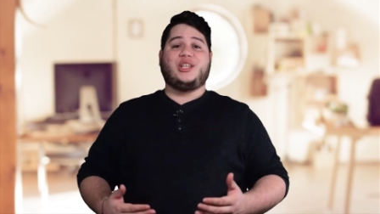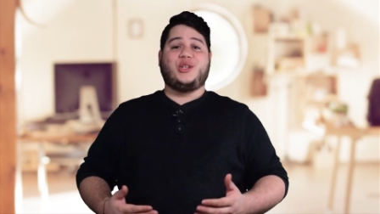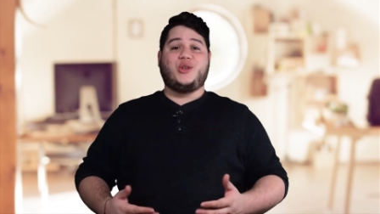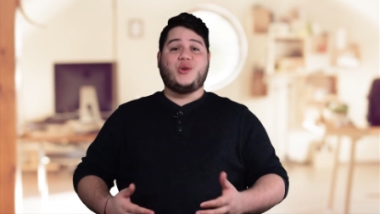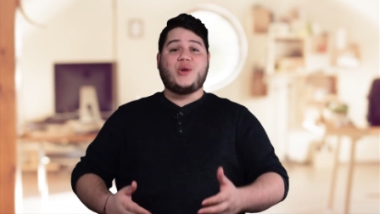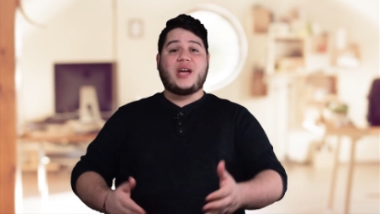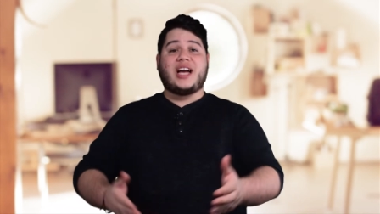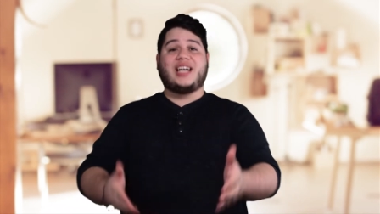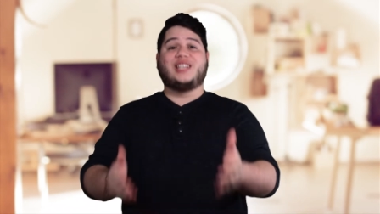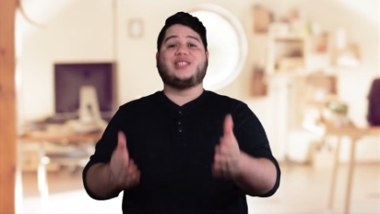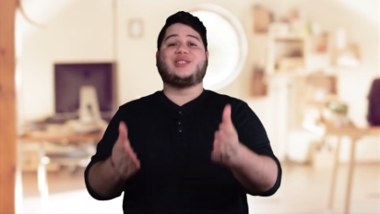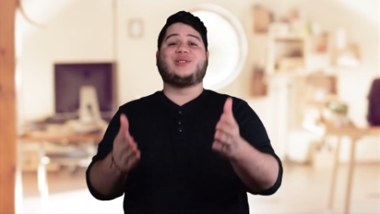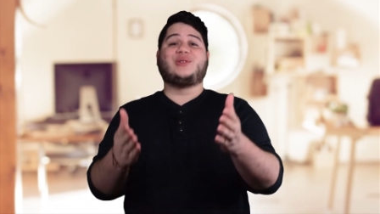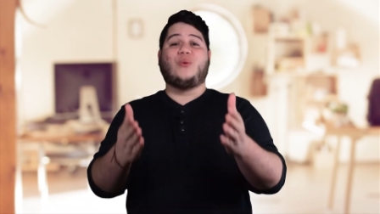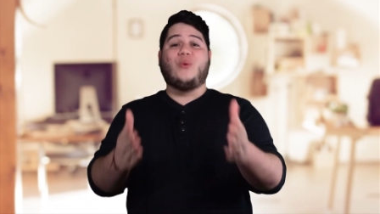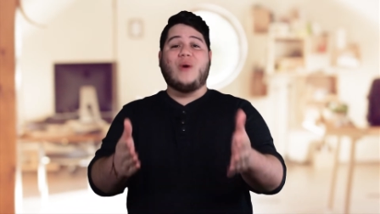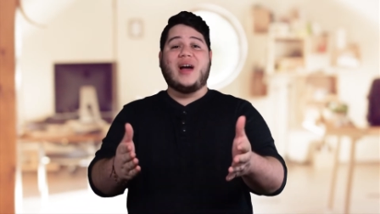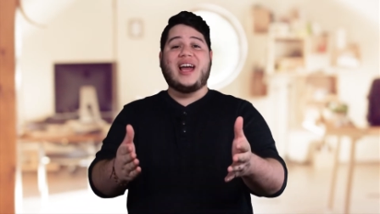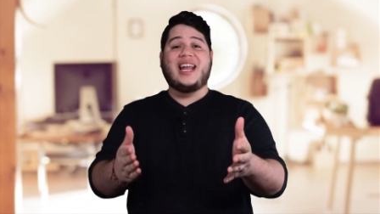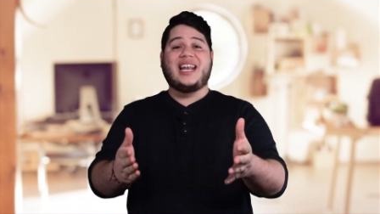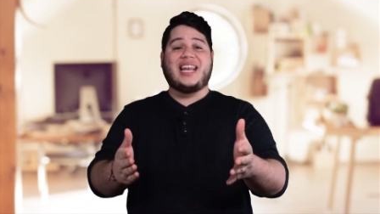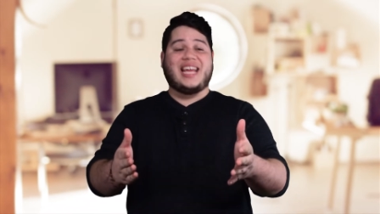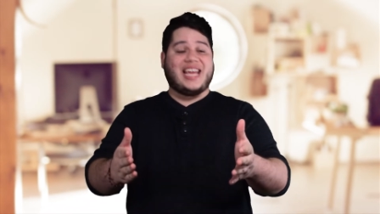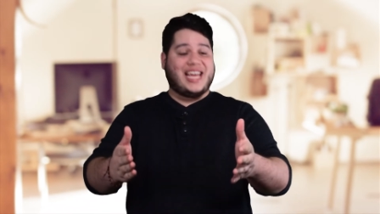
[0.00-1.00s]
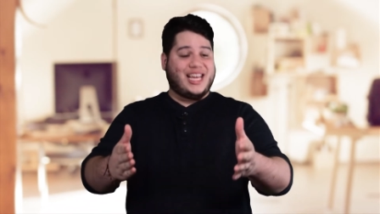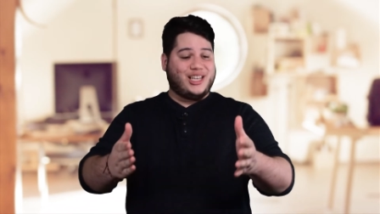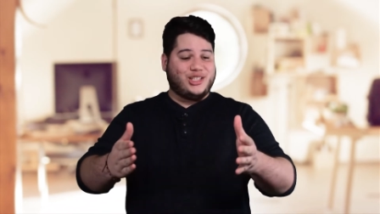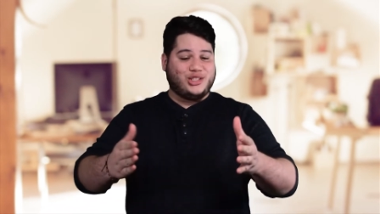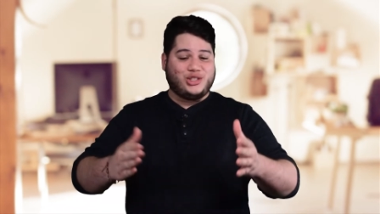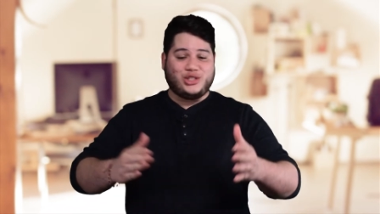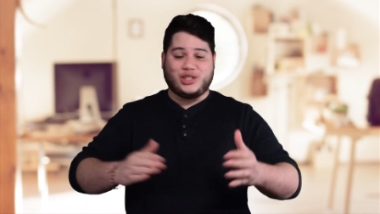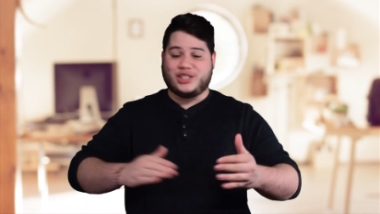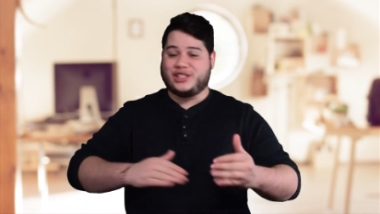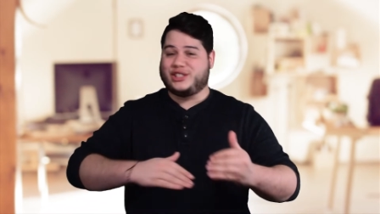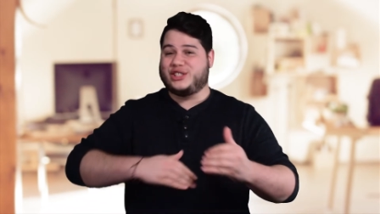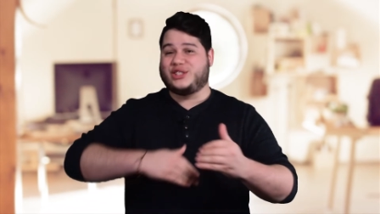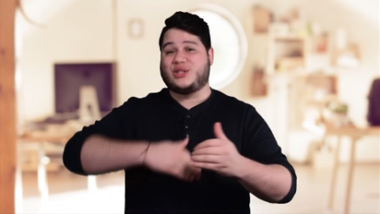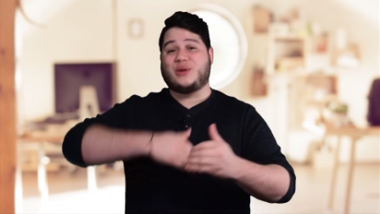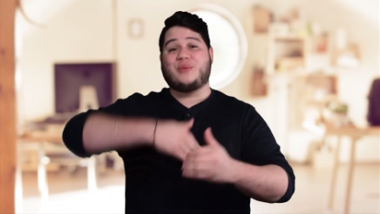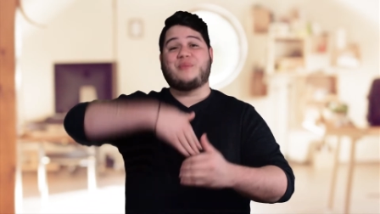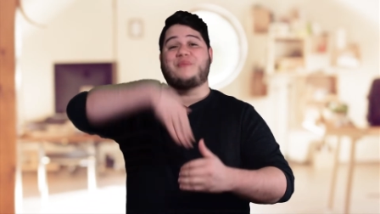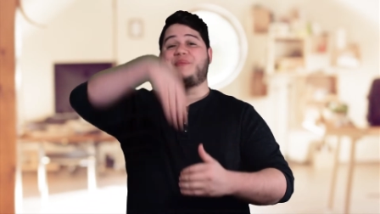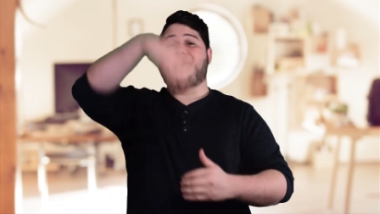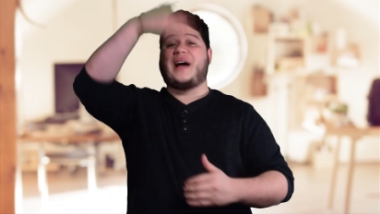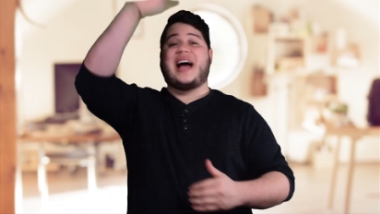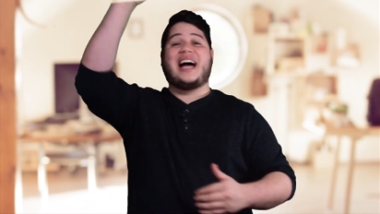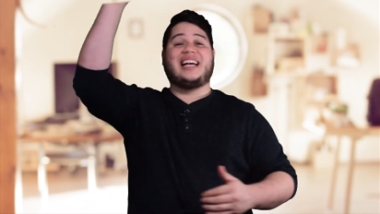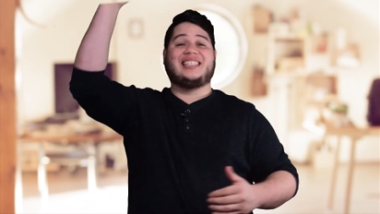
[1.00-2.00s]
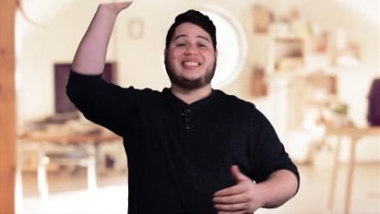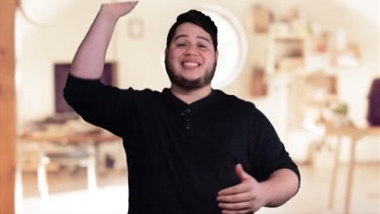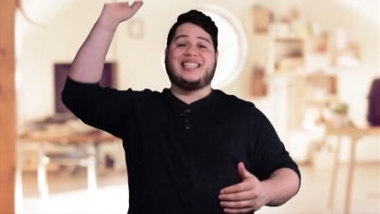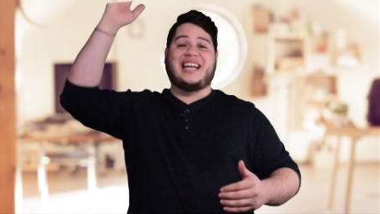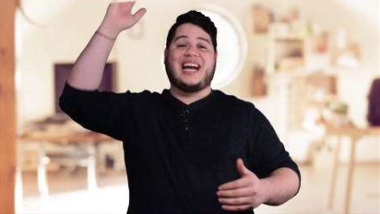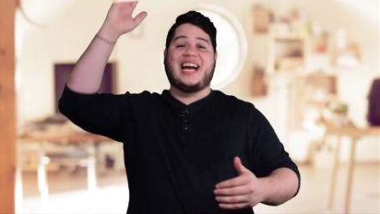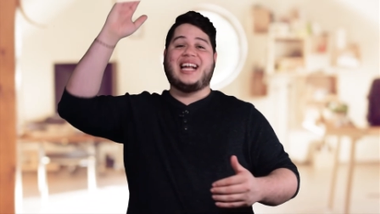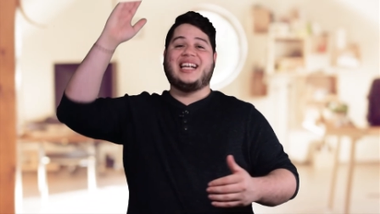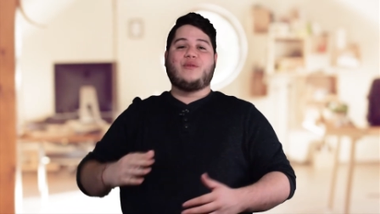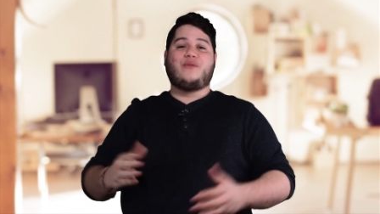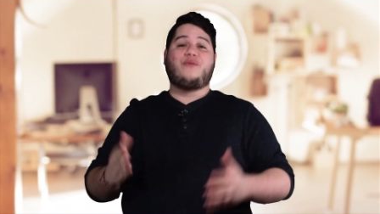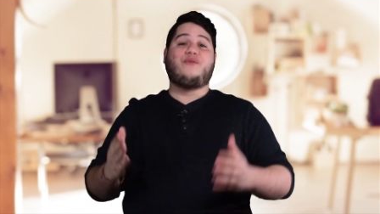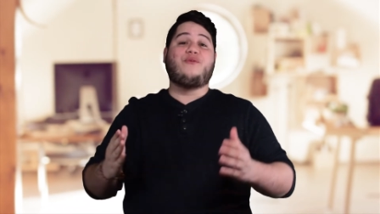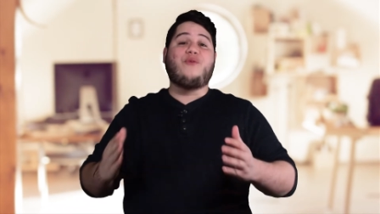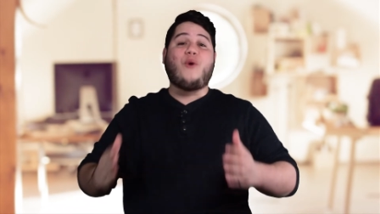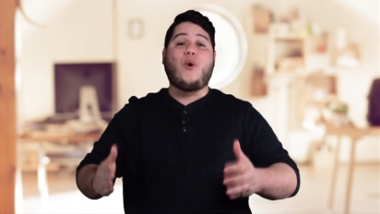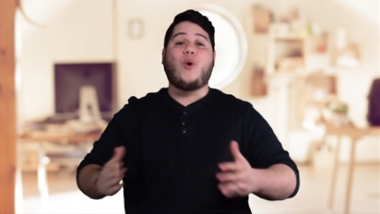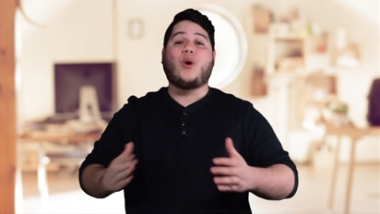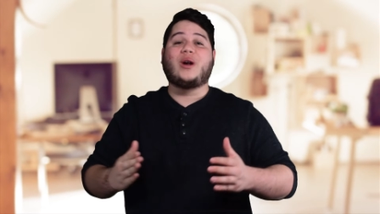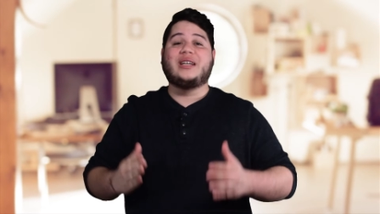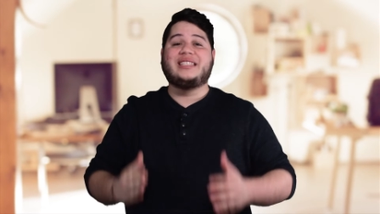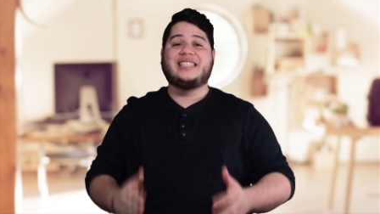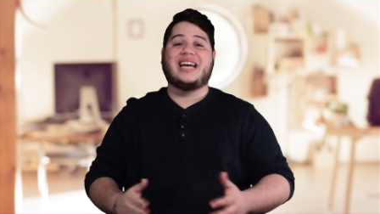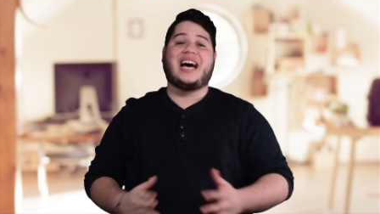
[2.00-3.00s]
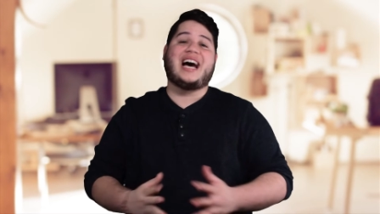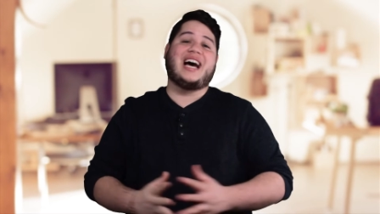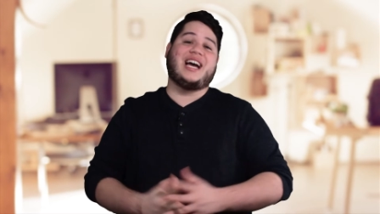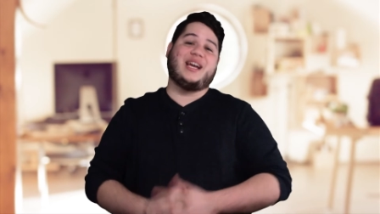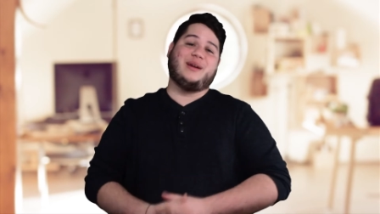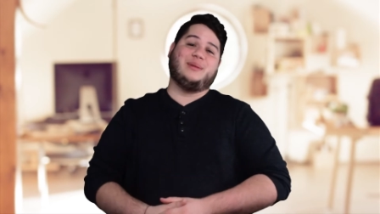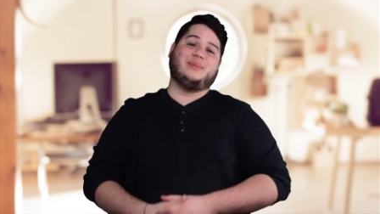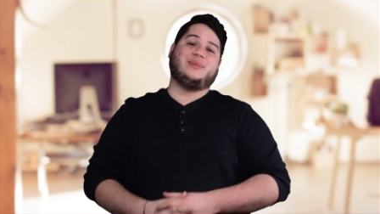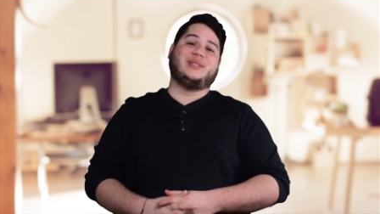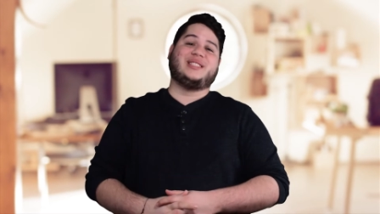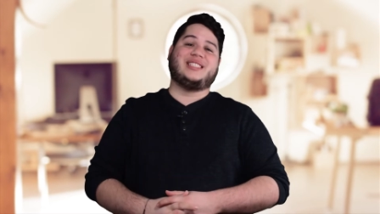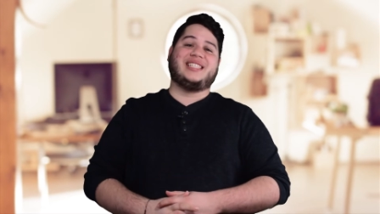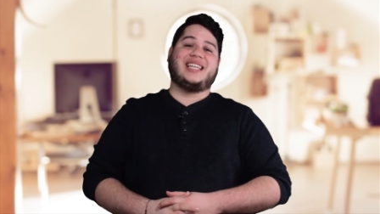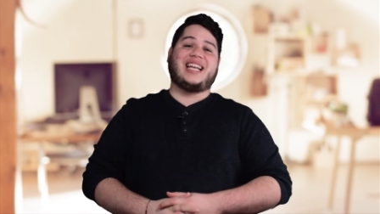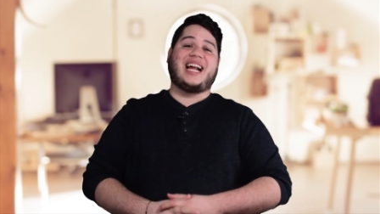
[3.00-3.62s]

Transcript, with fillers: you guys went and just surpassed that four times.